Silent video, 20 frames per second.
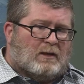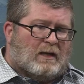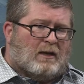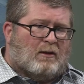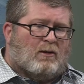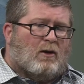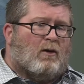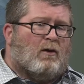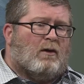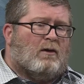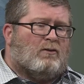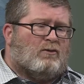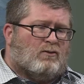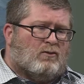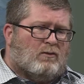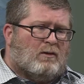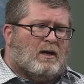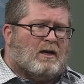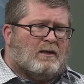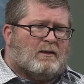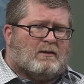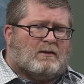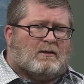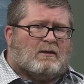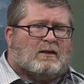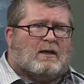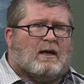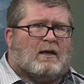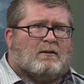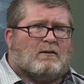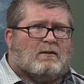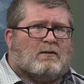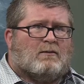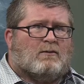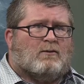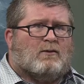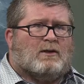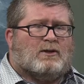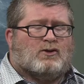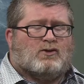They do not get
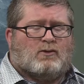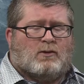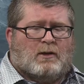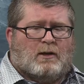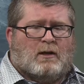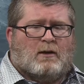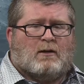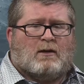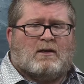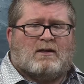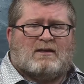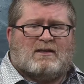to enjoy a